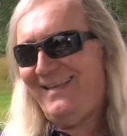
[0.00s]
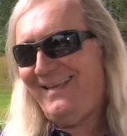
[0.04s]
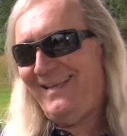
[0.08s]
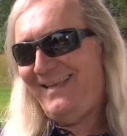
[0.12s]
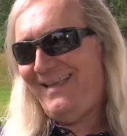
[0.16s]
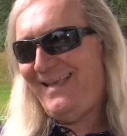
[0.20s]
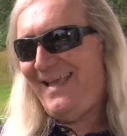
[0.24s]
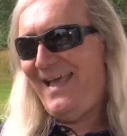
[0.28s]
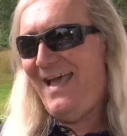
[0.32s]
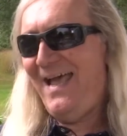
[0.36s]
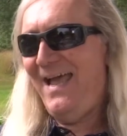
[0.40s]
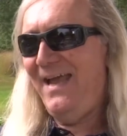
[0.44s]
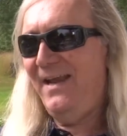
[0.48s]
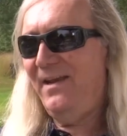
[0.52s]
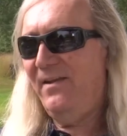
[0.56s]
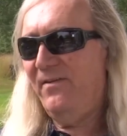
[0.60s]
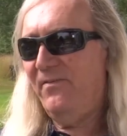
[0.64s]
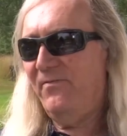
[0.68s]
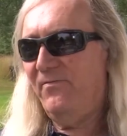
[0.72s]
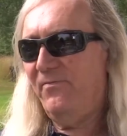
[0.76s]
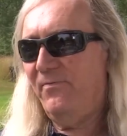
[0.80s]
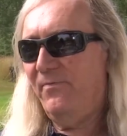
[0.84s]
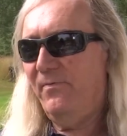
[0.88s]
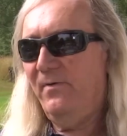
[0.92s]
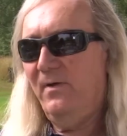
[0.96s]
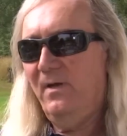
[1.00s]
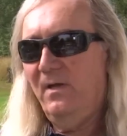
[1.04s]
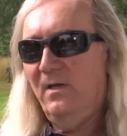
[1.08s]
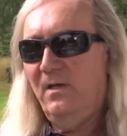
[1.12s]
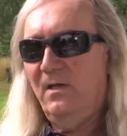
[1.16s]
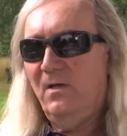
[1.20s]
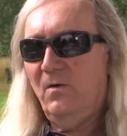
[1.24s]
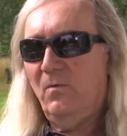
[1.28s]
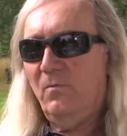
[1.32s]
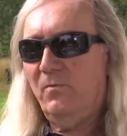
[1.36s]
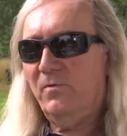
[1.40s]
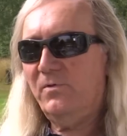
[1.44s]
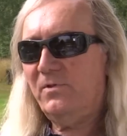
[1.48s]
kind of
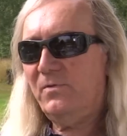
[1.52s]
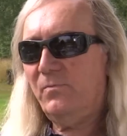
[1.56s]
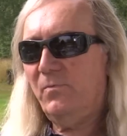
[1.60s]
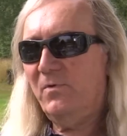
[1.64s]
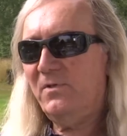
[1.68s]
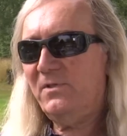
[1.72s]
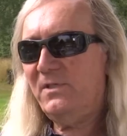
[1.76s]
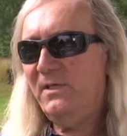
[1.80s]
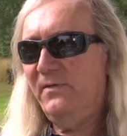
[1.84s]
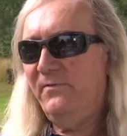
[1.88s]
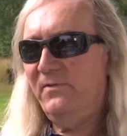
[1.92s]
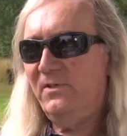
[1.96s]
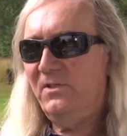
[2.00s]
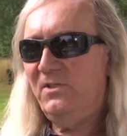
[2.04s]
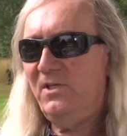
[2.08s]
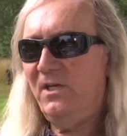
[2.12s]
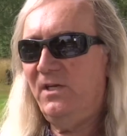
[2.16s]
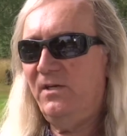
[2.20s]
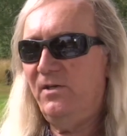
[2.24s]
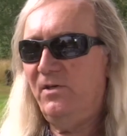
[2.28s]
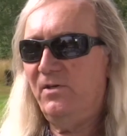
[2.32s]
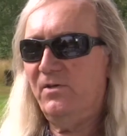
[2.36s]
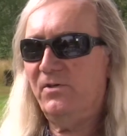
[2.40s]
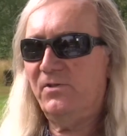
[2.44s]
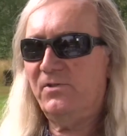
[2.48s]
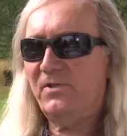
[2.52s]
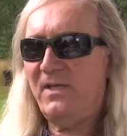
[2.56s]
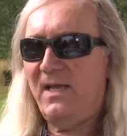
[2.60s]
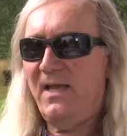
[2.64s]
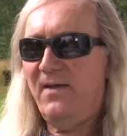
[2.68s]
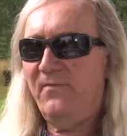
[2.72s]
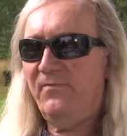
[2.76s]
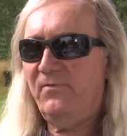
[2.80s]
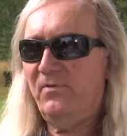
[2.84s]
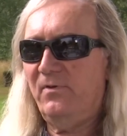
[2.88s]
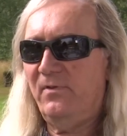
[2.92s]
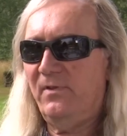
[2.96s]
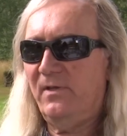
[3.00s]
wasn't even 10 years
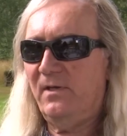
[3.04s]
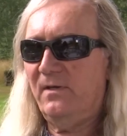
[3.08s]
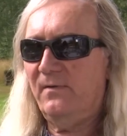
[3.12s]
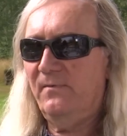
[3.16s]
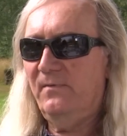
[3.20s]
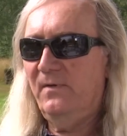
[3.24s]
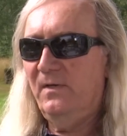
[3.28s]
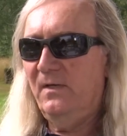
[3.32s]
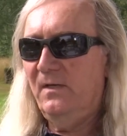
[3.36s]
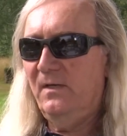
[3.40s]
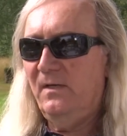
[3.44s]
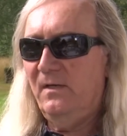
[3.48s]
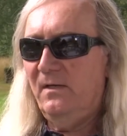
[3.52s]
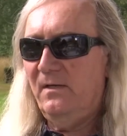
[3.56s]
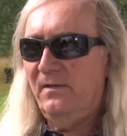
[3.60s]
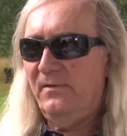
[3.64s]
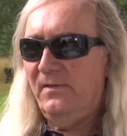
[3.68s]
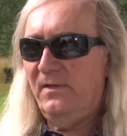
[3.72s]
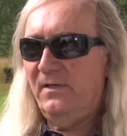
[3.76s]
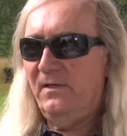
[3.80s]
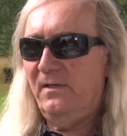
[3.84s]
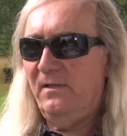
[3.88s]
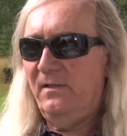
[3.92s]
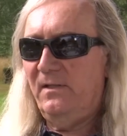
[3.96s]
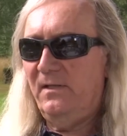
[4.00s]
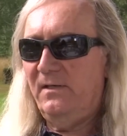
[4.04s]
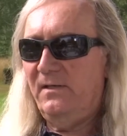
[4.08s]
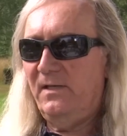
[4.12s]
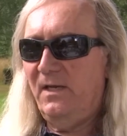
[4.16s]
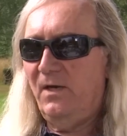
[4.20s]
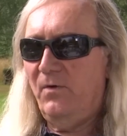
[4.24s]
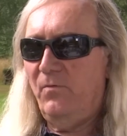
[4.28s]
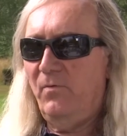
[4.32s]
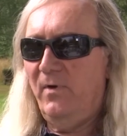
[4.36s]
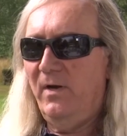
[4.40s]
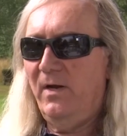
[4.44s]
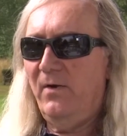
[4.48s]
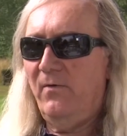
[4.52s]
after the
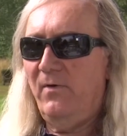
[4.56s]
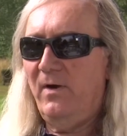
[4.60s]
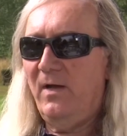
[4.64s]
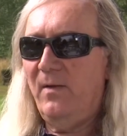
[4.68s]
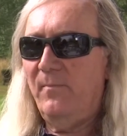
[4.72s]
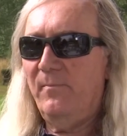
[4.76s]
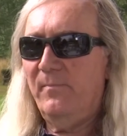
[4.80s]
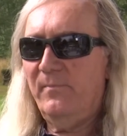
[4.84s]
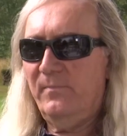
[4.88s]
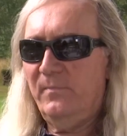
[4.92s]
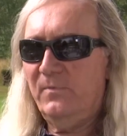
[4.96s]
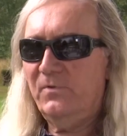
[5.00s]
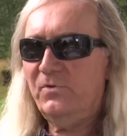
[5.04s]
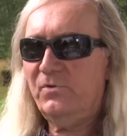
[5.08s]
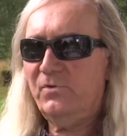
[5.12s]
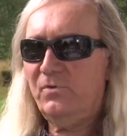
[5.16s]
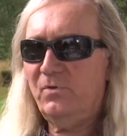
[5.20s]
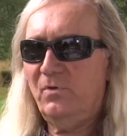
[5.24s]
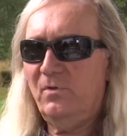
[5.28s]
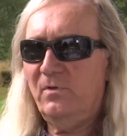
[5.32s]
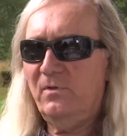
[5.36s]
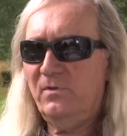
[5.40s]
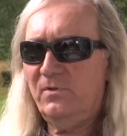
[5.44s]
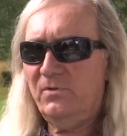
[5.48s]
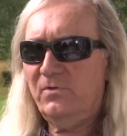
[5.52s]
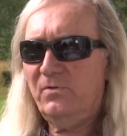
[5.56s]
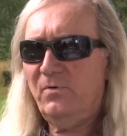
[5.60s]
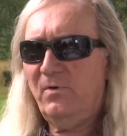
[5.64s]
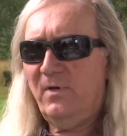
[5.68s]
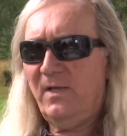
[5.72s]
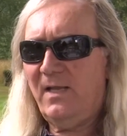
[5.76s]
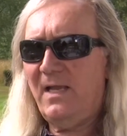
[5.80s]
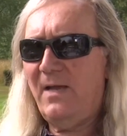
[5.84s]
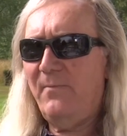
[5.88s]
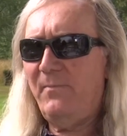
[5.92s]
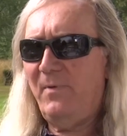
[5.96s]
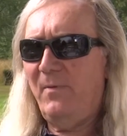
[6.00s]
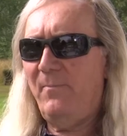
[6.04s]
Dead Ringer album. Sort
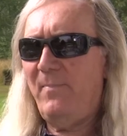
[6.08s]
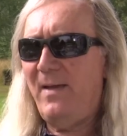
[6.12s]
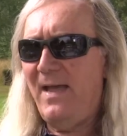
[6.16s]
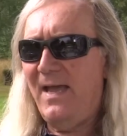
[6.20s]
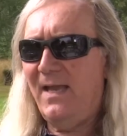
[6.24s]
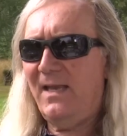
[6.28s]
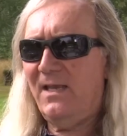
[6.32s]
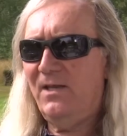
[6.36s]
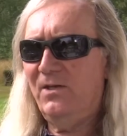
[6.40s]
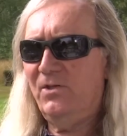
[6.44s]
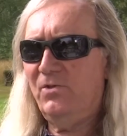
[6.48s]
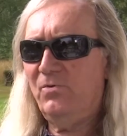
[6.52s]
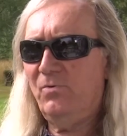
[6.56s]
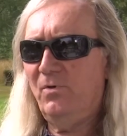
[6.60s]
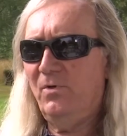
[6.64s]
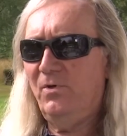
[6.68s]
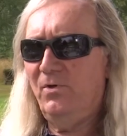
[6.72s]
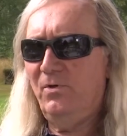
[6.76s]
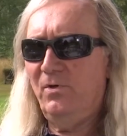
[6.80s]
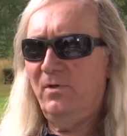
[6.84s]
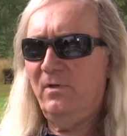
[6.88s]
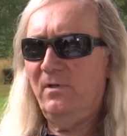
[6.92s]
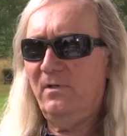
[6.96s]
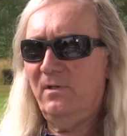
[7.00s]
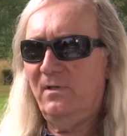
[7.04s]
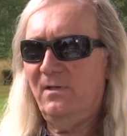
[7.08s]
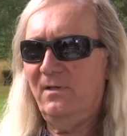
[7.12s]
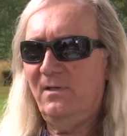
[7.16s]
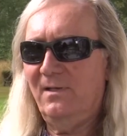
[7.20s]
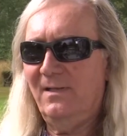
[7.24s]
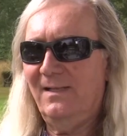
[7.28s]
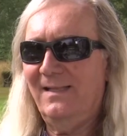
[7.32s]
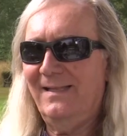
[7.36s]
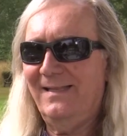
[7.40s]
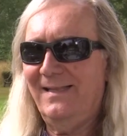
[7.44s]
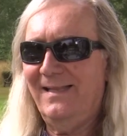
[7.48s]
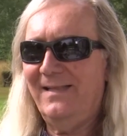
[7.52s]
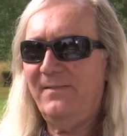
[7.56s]
of got me back into it and
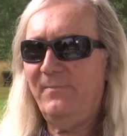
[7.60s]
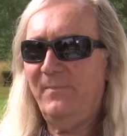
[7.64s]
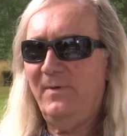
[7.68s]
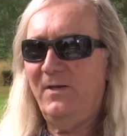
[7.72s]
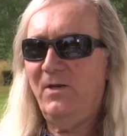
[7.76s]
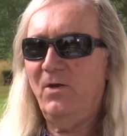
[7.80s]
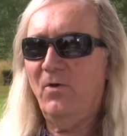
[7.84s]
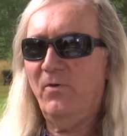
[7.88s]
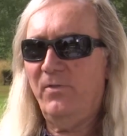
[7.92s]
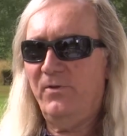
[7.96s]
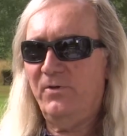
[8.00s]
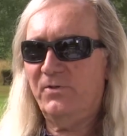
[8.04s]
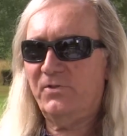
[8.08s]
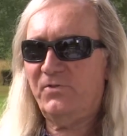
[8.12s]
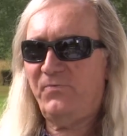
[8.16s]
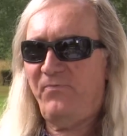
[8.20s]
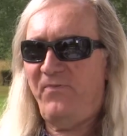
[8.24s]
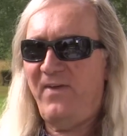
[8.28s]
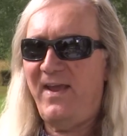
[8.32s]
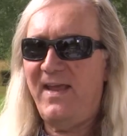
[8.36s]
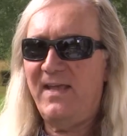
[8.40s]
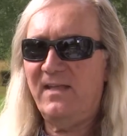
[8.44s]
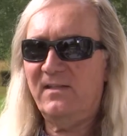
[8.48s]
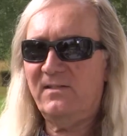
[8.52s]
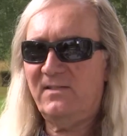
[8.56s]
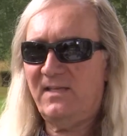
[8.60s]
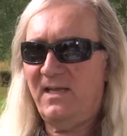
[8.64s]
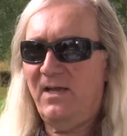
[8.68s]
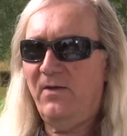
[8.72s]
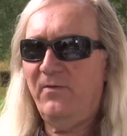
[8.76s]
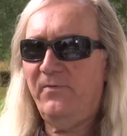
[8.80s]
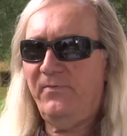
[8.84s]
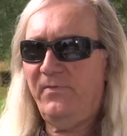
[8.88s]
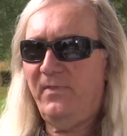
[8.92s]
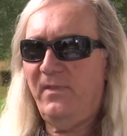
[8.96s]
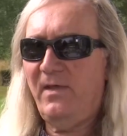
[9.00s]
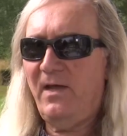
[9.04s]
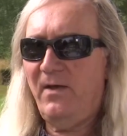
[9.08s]
let me know there's fans
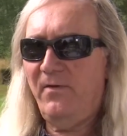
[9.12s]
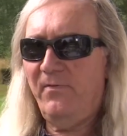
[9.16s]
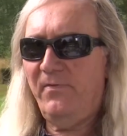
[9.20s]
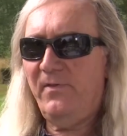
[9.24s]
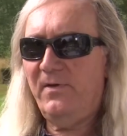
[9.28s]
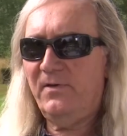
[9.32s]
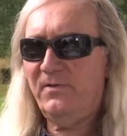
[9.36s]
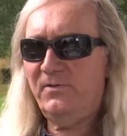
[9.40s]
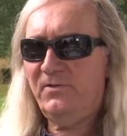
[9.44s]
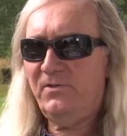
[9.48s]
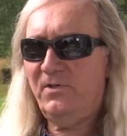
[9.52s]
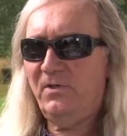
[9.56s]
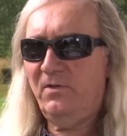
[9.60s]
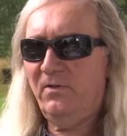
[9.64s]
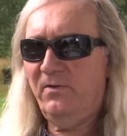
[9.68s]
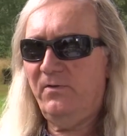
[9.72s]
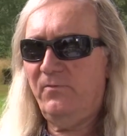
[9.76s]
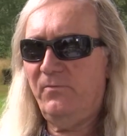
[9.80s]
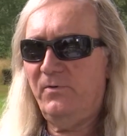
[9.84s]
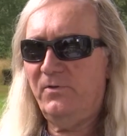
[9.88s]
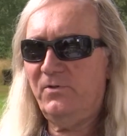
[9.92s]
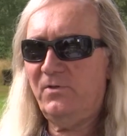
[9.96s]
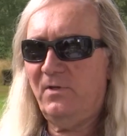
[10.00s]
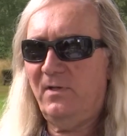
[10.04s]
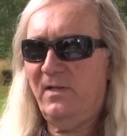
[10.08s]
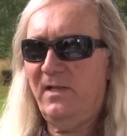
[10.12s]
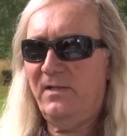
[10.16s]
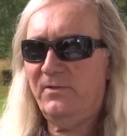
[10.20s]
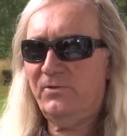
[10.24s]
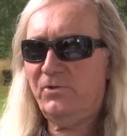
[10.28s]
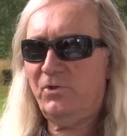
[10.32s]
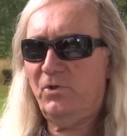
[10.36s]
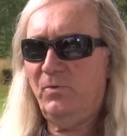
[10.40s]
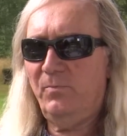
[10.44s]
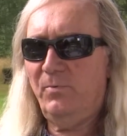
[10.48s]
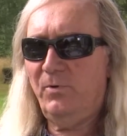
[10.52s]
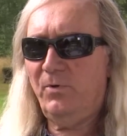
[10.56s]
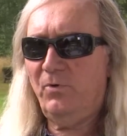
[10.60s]
out there still, the original Alice
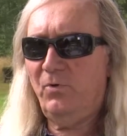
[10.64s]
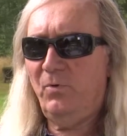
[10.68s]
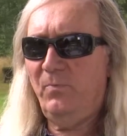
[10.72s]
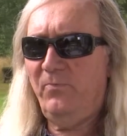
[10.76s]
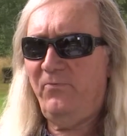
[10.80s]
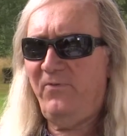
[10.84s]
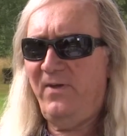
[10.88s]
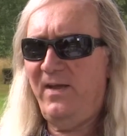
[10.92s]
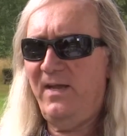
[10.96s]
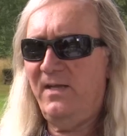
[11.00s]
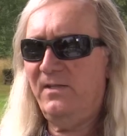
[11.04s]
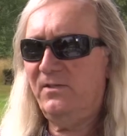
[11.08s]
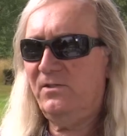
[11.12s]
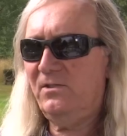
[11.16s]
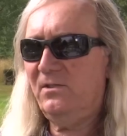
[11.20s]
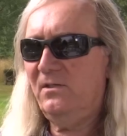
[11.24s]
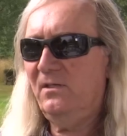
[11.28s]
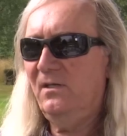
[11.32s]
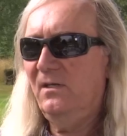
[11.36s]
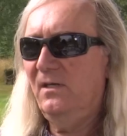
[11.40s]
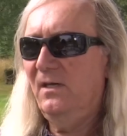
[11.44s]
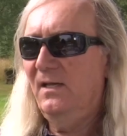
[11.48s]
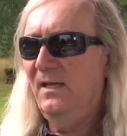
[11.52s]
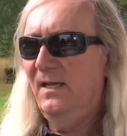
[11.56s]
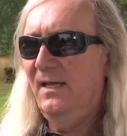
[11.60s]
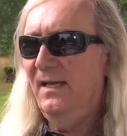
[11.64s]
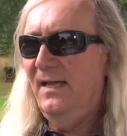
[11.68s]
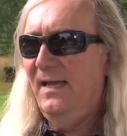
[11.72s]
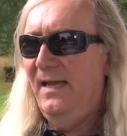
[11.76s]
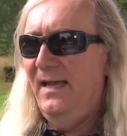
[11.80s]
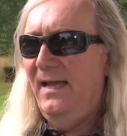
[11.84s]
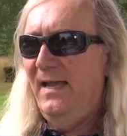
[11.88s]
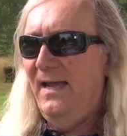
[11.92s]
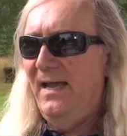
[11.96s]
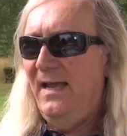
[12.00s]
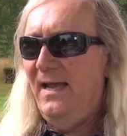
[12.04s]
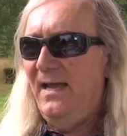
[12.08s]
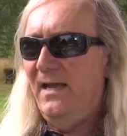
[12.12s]
Cooper group fans.
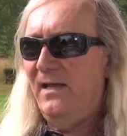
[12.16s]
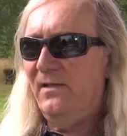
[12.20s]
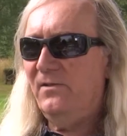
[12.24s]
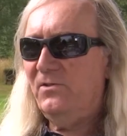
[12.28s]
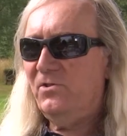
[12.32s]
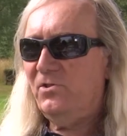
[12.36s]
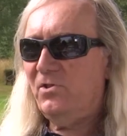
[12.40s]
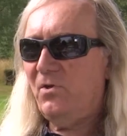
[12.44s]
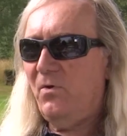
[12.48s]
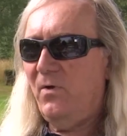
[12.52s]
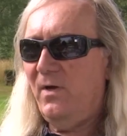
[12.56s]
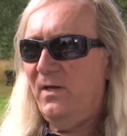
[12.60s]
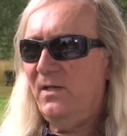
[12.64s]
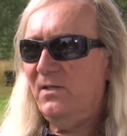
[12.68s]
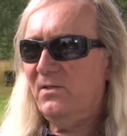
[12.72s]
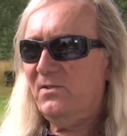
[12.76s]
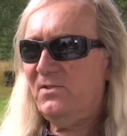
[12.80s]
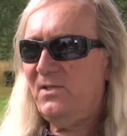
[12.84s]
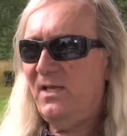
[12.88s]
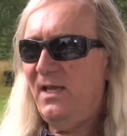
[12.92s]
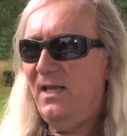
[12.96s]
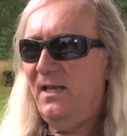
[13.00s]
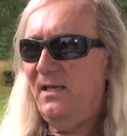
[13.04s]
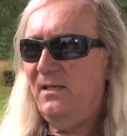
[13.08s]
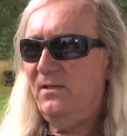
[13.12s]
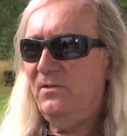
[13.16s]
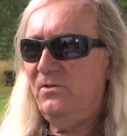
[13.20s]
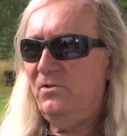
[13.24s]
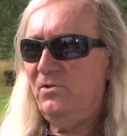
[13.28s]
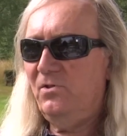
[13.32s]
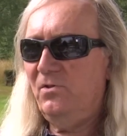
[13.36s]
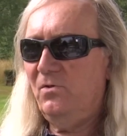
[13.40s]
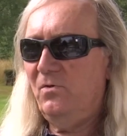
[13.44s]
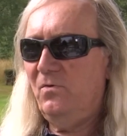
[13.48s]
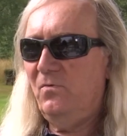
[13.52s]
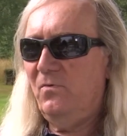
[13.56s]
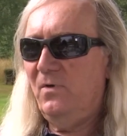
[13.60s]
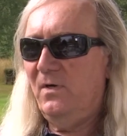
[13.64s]
And so I decided
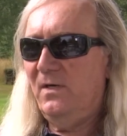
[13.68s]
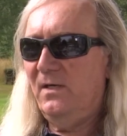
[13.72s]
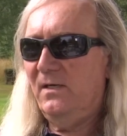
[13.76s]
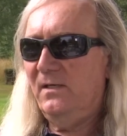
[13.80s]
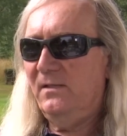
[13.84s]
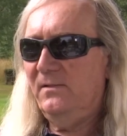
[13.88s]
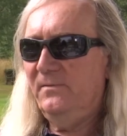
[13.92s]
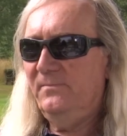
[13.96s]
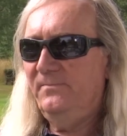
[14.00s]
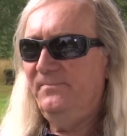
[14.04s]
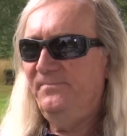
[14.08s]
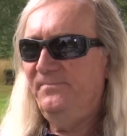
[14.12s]
to